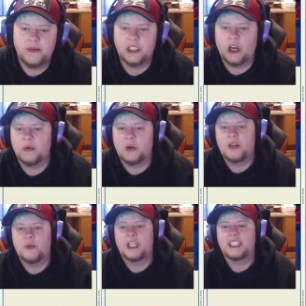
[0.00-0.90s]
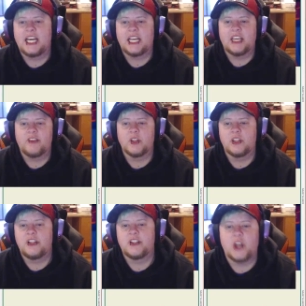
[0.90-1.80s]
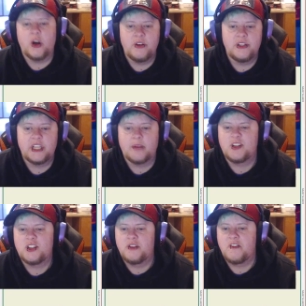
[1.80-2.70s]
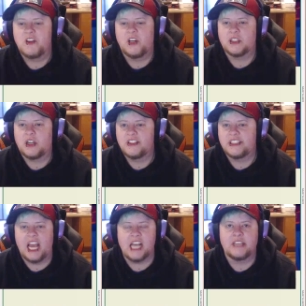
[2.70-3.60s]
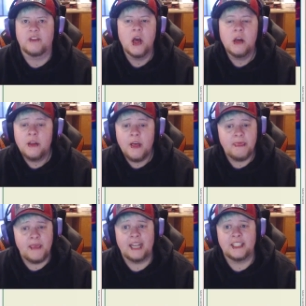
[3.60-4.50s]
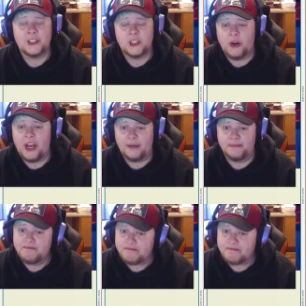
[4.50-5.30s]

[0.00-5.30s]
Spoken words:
Dawn 1, when attacking, if your leader's own set of 2 of your Dawn cards is active. That is so dumb.